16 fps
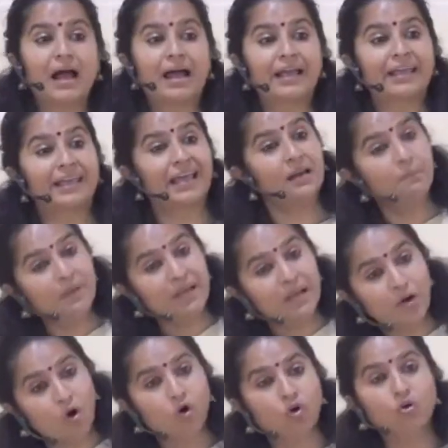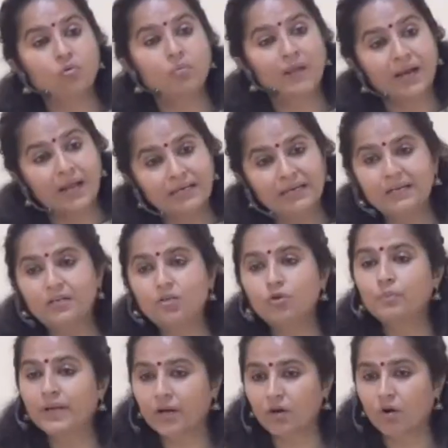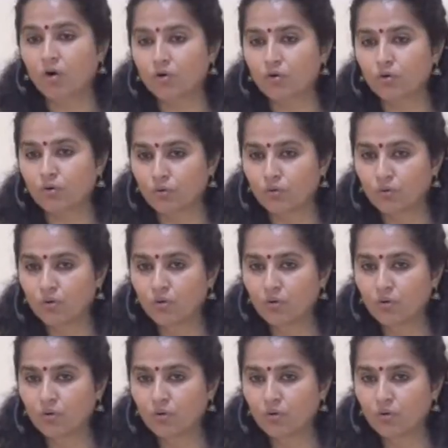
I can be an auto when I need to be an auto.